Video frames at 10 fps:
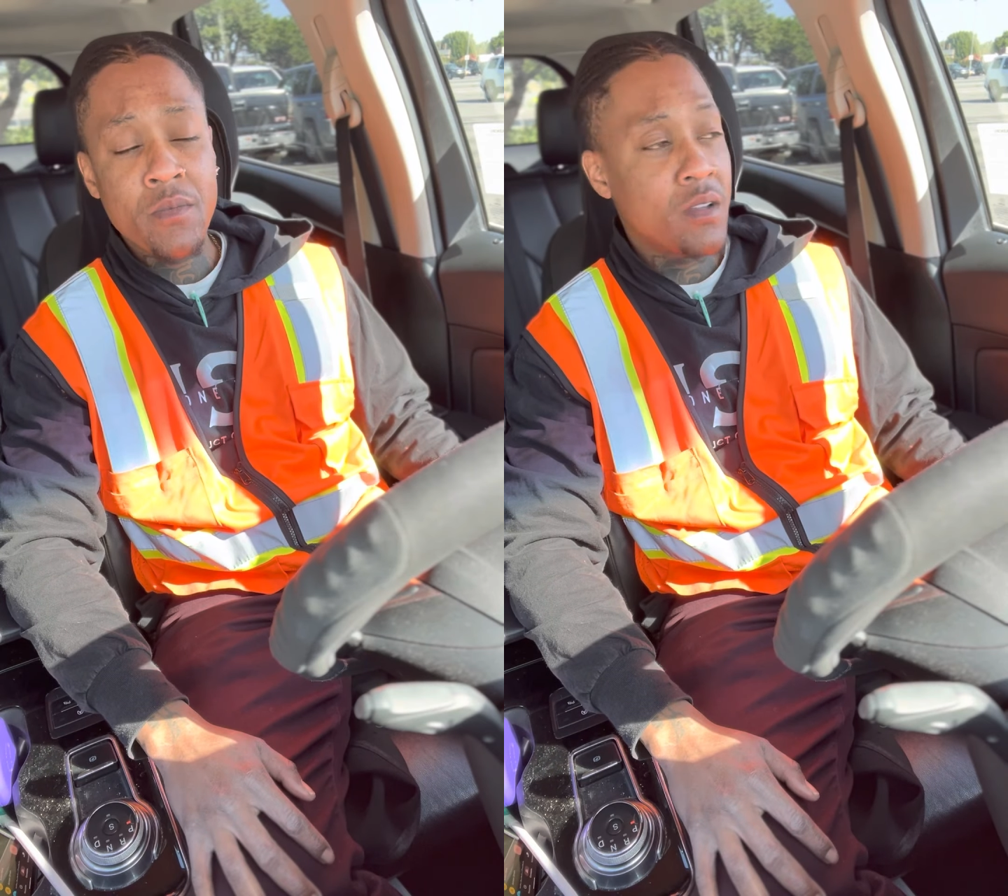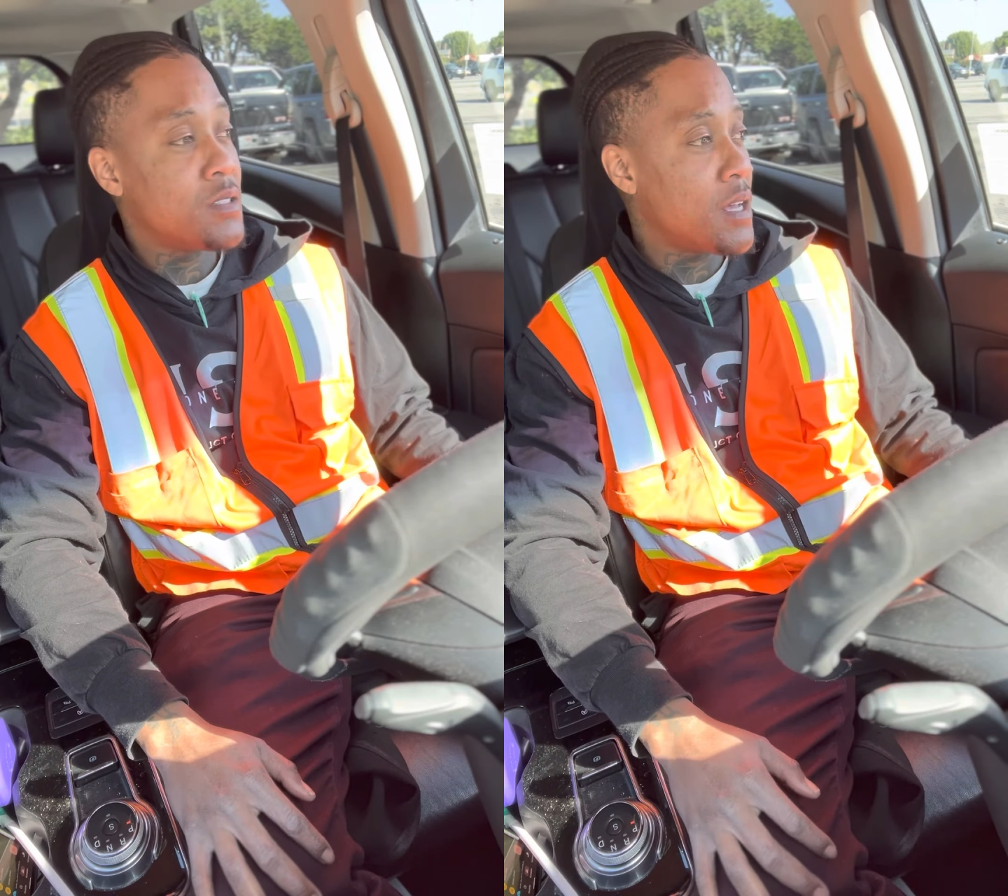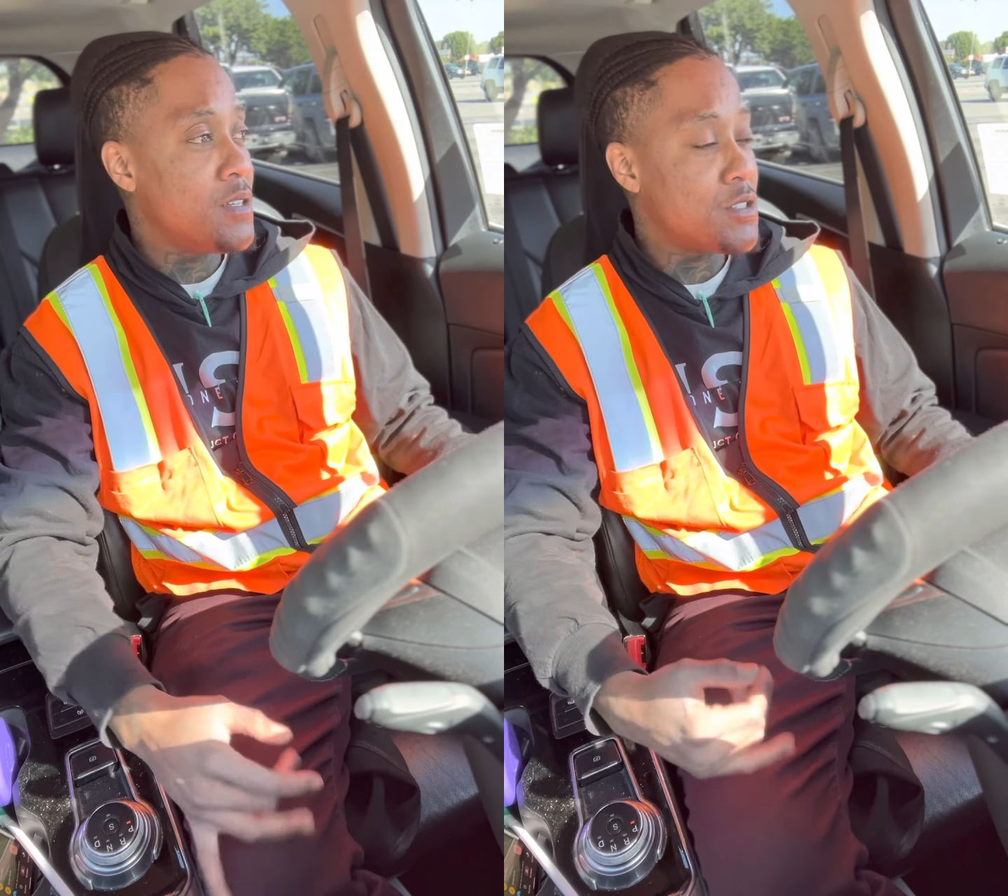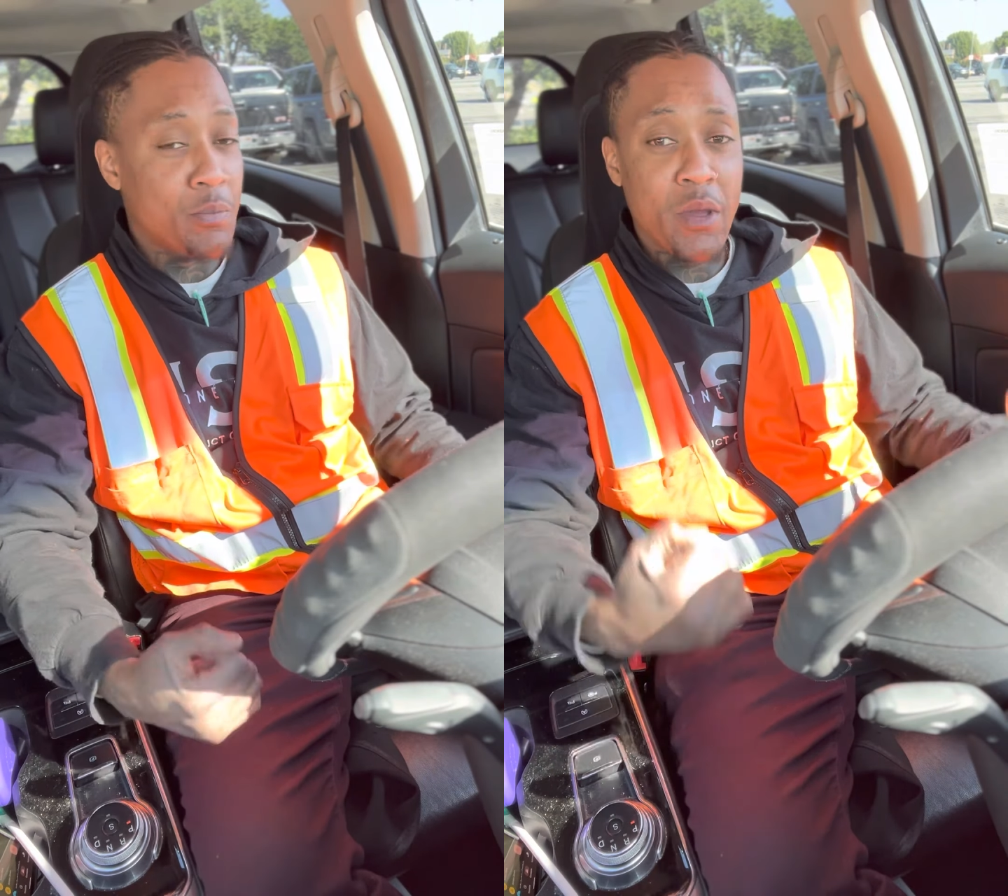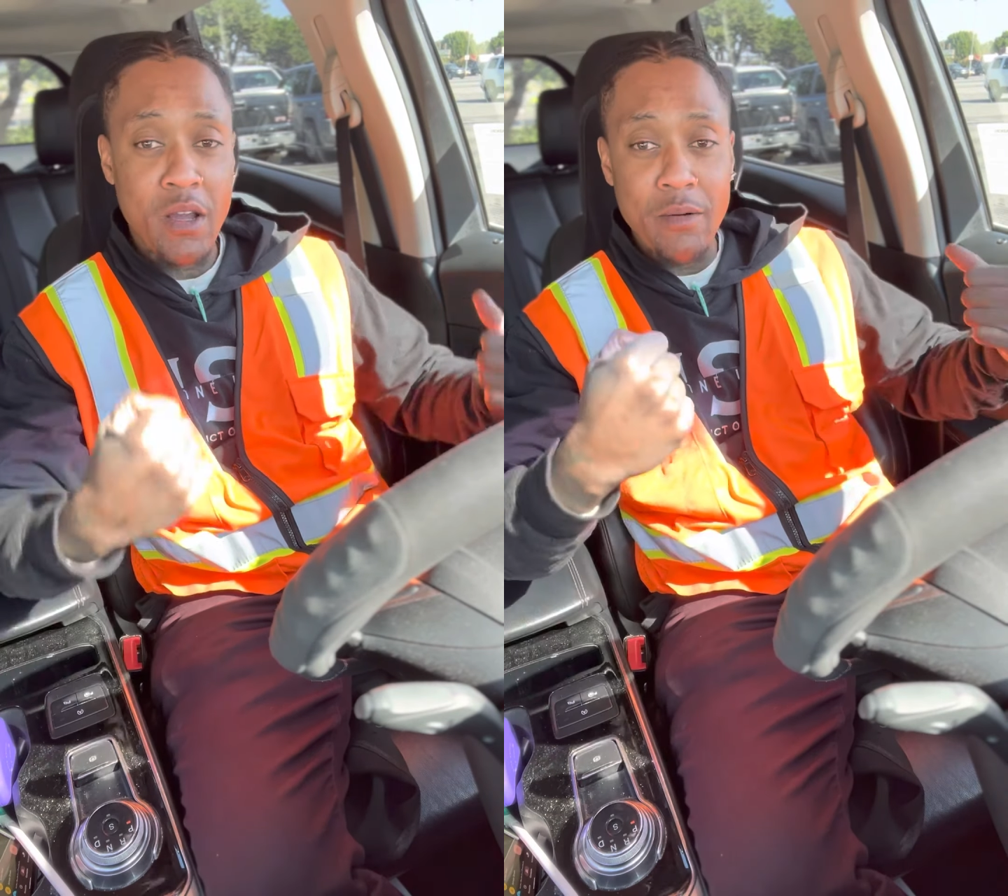because I used to
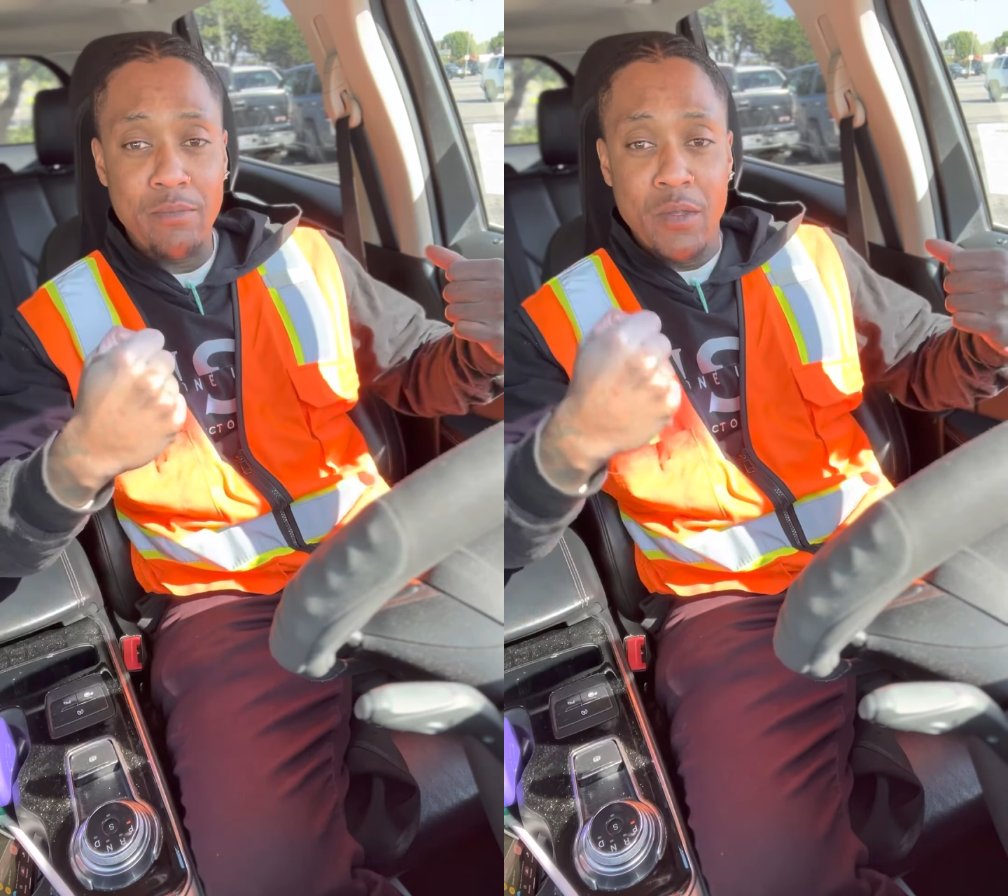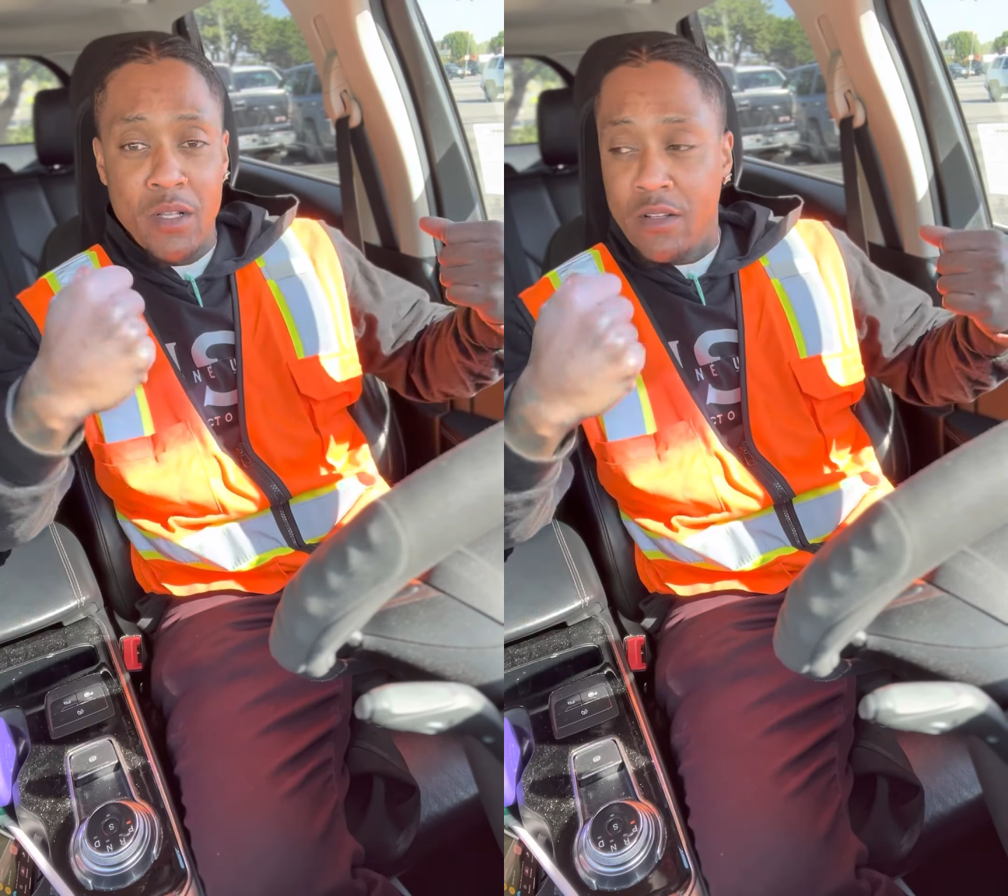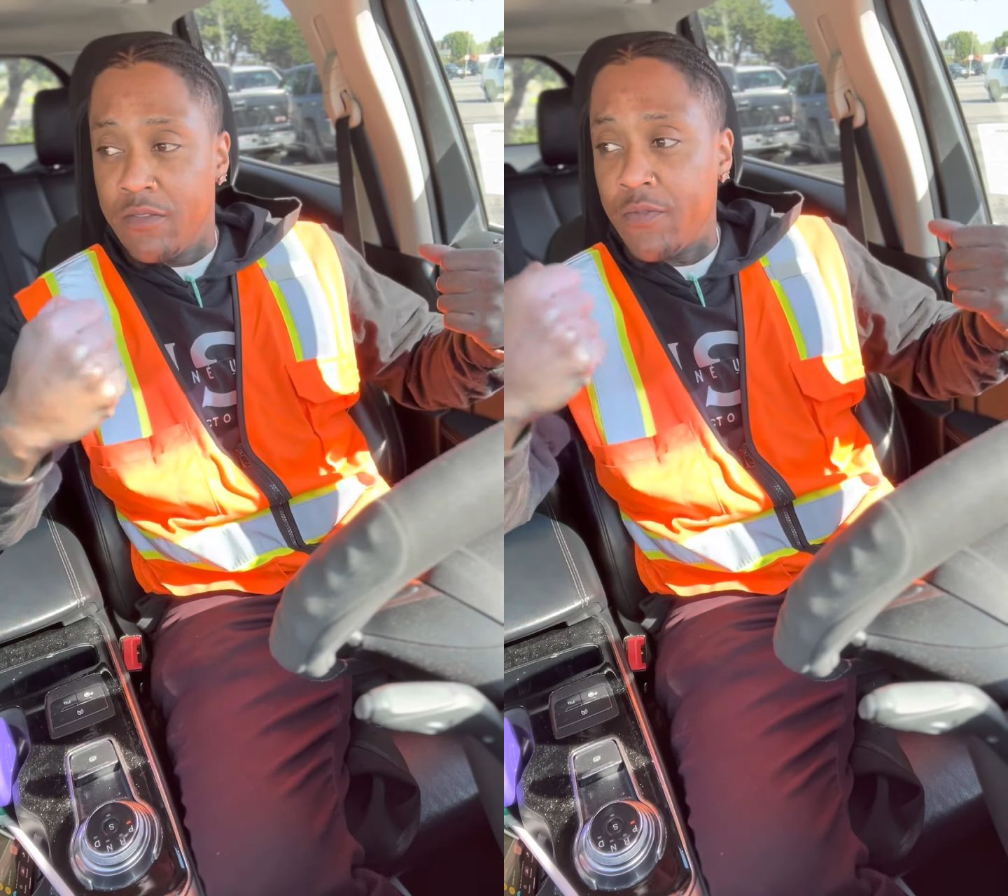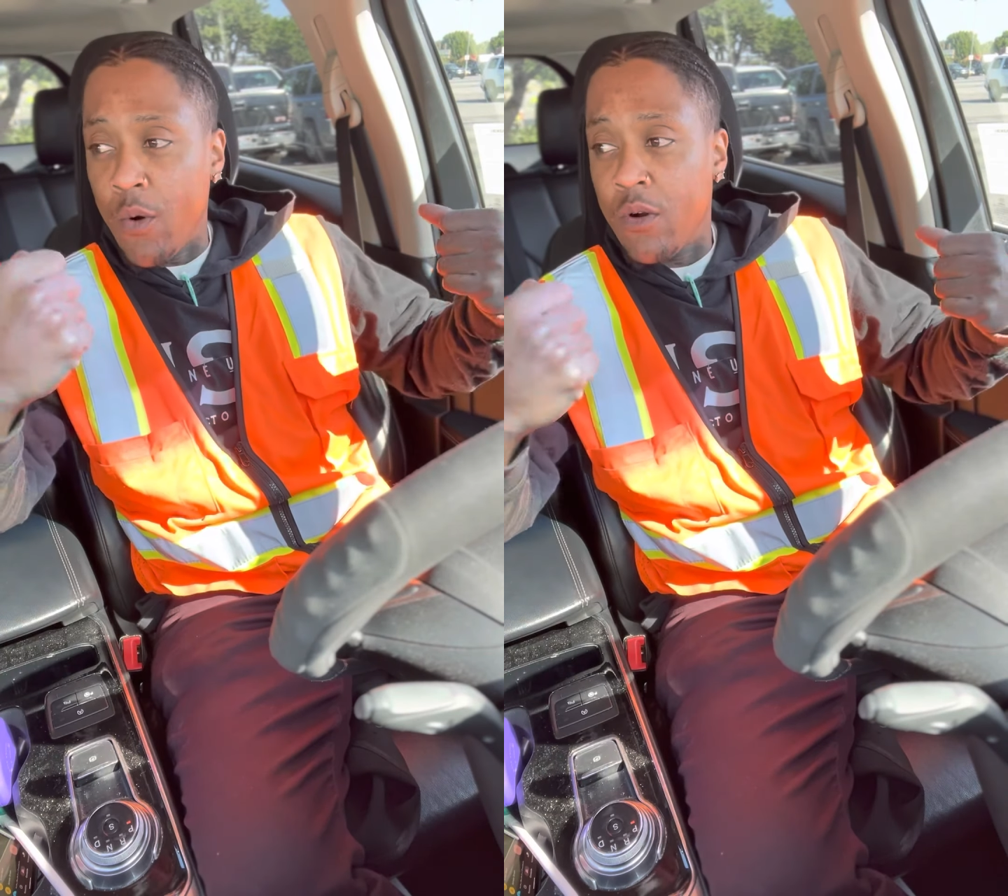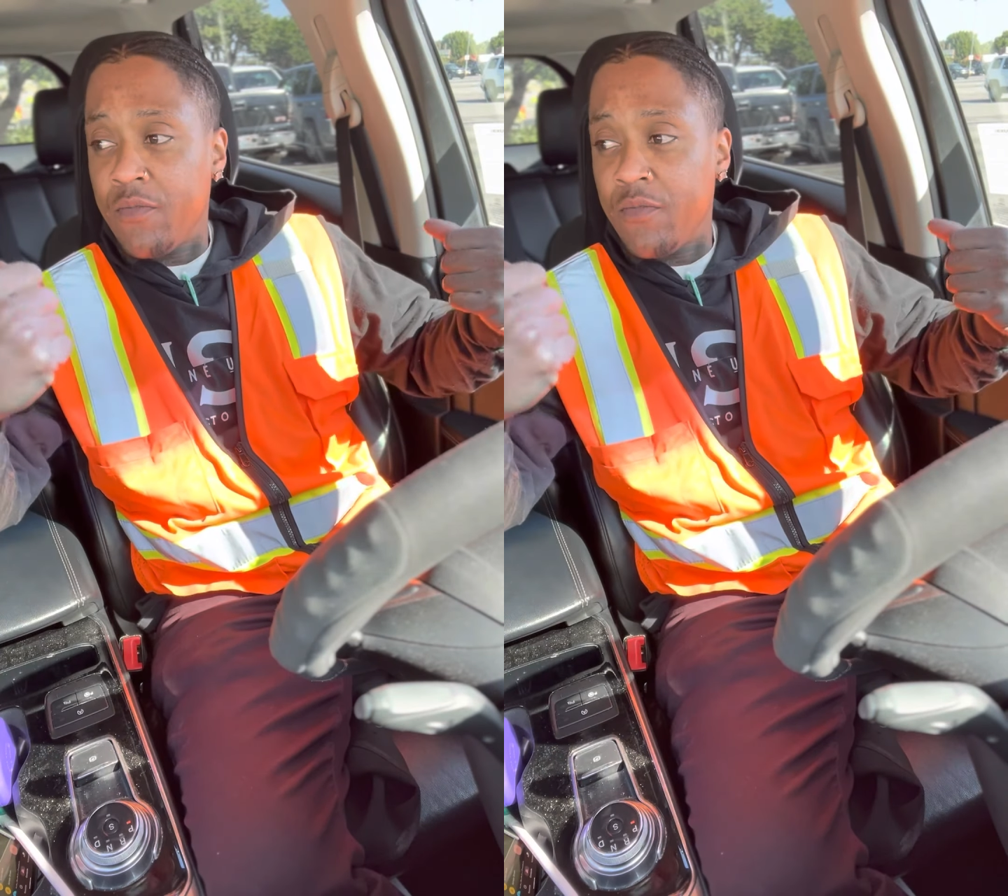pick up 4 or